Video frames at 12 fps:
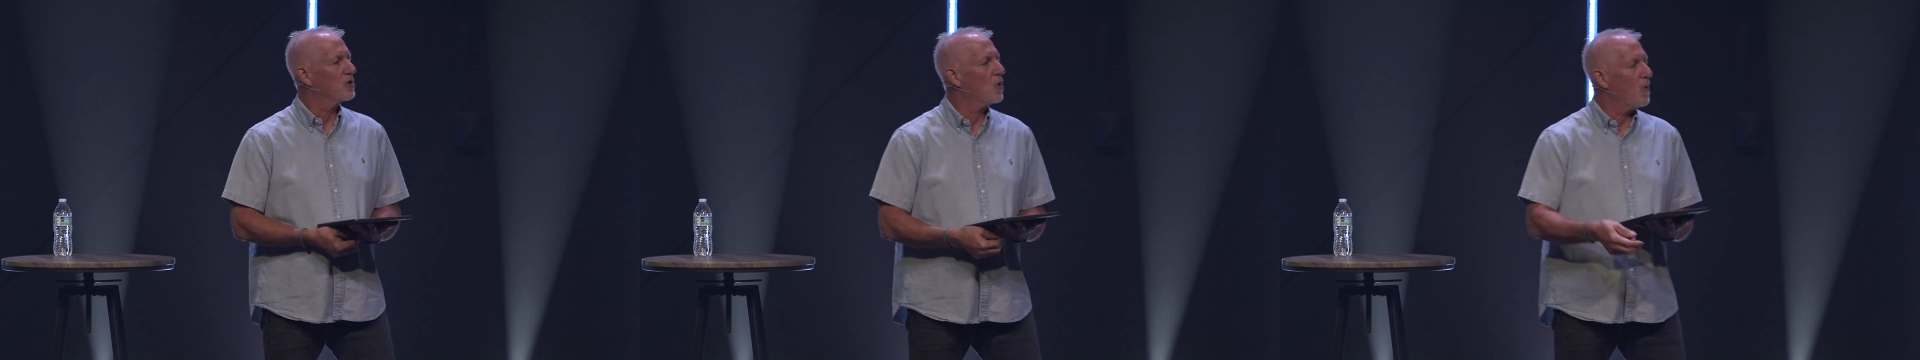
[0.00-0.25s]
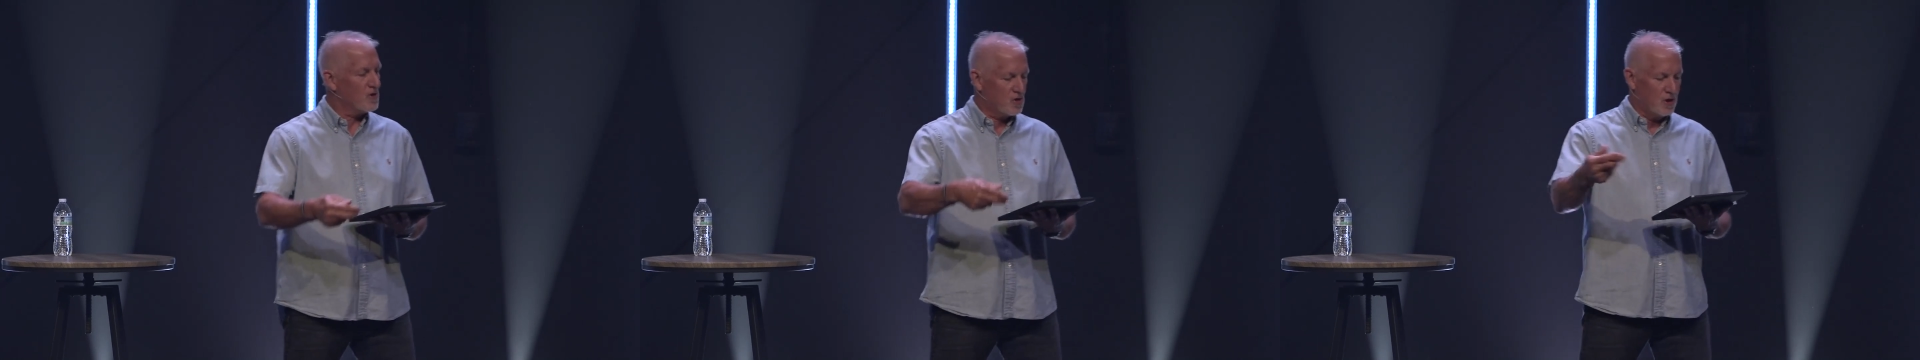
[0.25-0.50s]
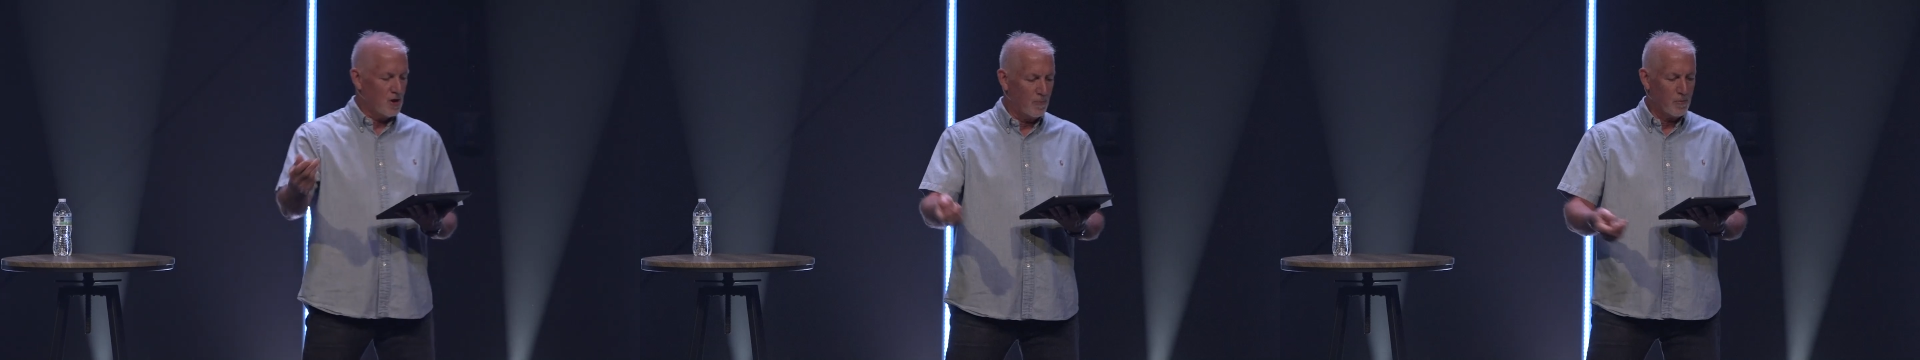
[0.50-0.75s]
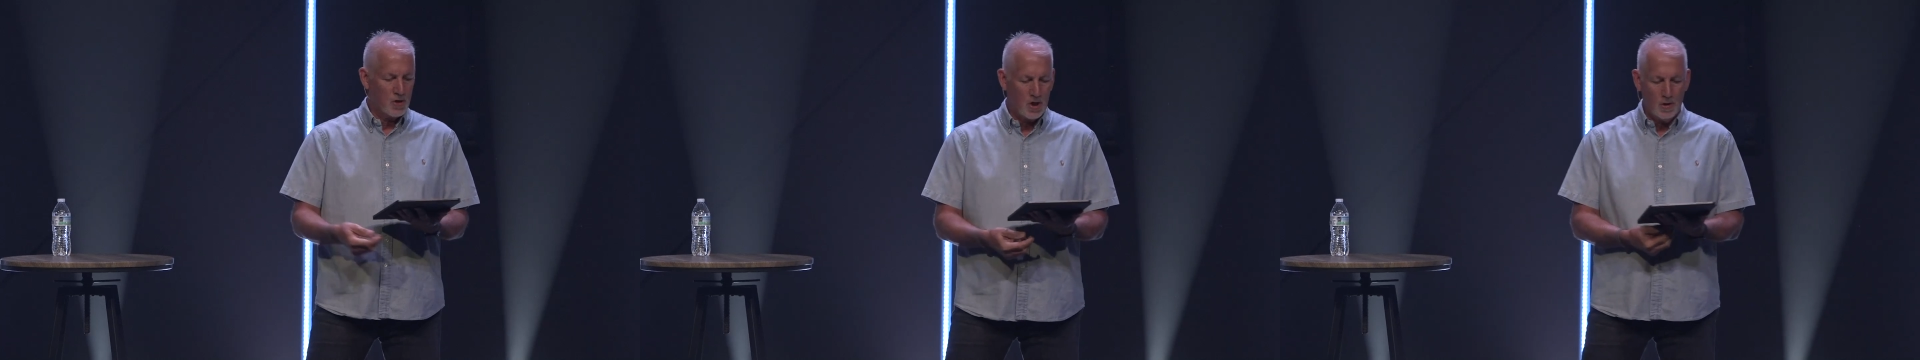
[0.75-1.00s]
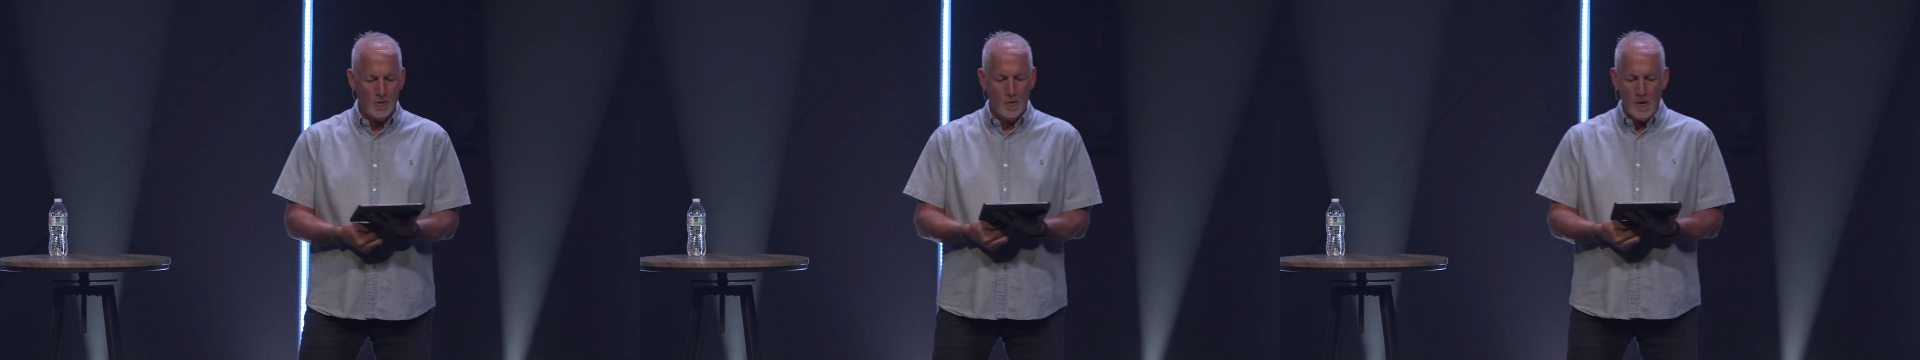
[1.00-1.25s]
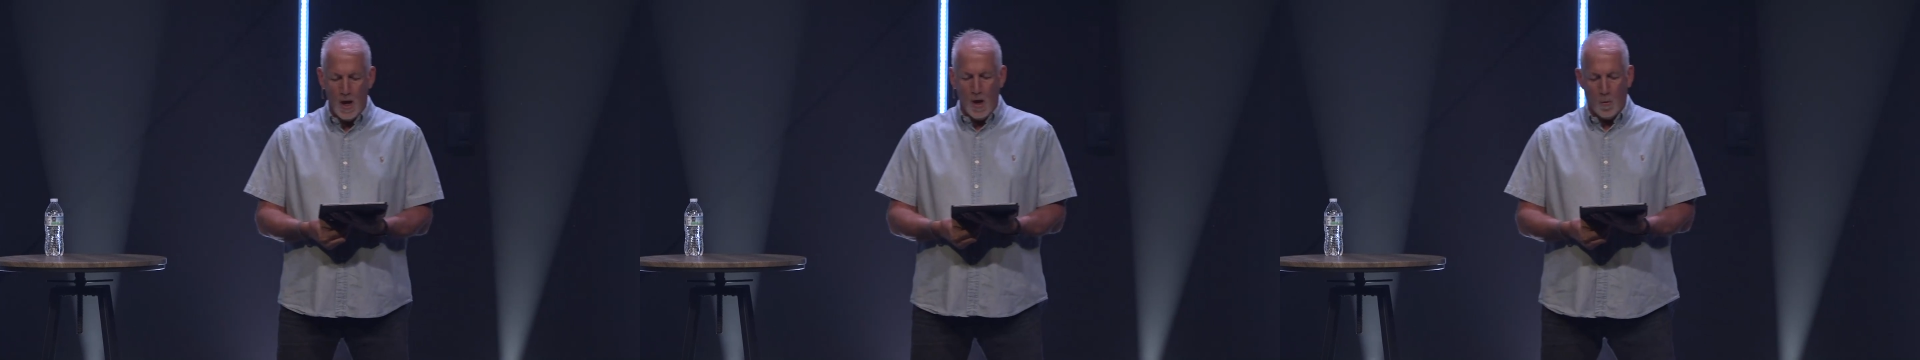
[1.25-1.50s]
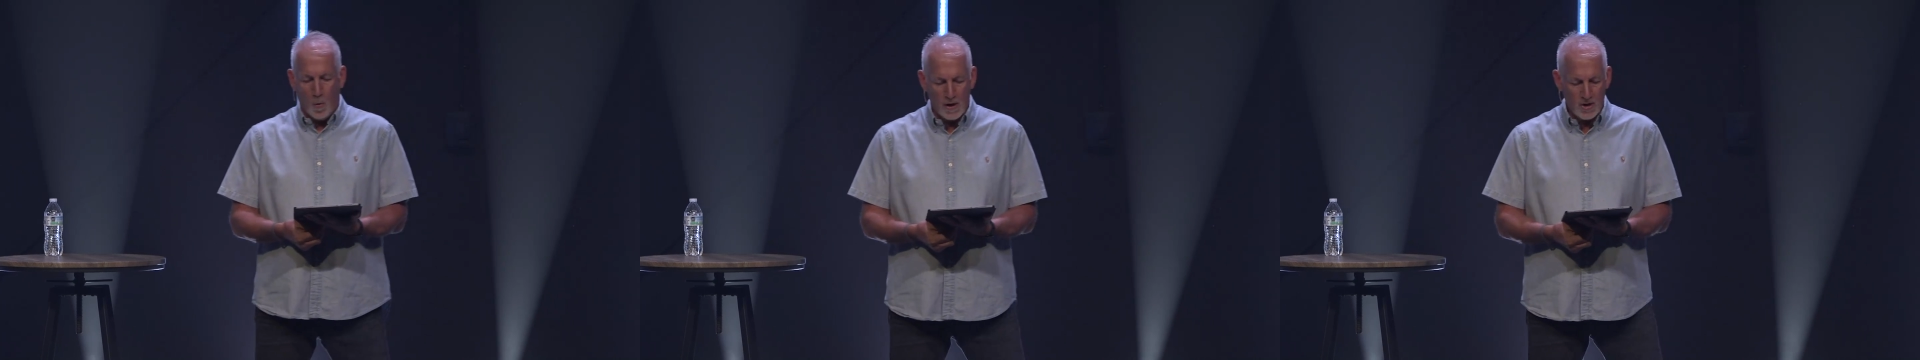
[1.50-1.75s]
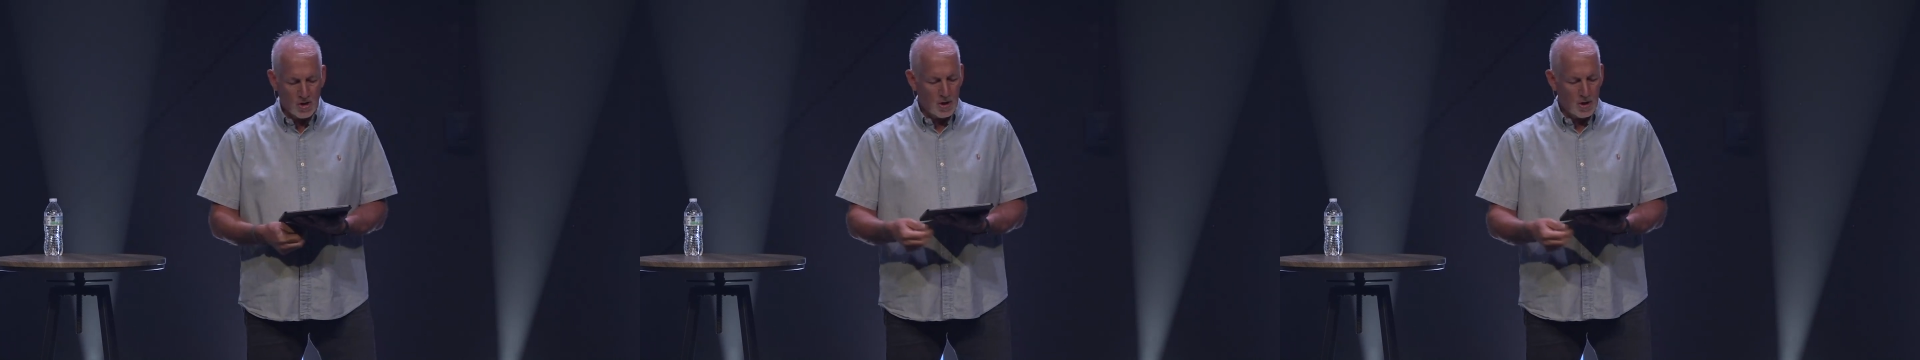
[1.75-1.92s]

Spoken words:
Question number two, what is